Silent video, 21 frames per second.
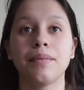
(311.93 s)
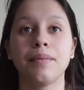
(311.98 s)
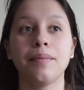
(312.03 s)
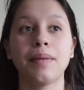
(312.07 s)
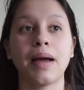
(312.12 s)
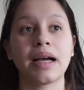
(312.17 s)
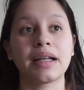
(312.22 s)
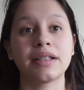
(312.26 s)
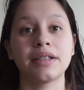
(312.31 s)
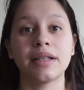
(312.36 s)

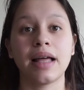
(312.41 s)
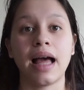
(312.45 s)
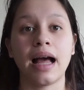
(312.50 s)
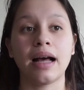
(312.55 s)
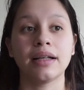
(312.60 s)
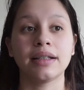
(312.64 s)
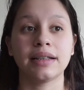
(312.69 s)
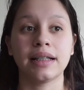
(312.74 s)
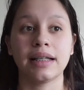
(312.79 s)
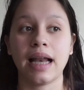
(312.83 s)
back to the
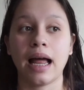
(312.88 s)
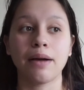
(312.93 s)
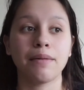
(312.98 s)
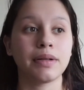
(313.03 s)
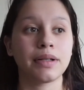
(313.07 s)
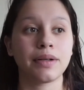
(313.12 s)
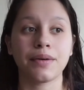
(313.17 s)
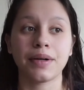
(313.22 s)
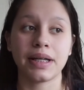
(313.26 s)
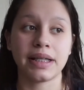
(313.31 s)
house and I
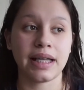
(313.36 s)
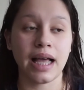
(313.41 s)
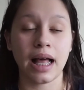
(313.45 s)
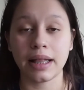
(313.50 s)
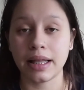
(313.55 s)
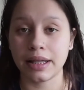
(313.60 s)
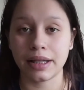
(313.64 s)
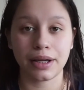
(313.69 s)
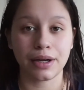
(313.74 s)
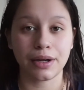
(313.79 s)
was already
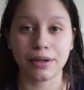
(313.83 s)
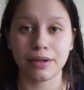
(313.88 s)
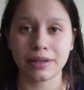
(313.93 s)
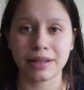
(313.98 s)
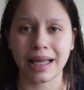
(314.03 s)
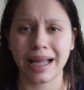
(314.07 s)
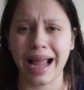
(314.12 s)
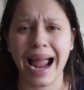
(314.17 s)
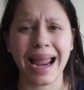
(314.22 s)
telling the girls, like,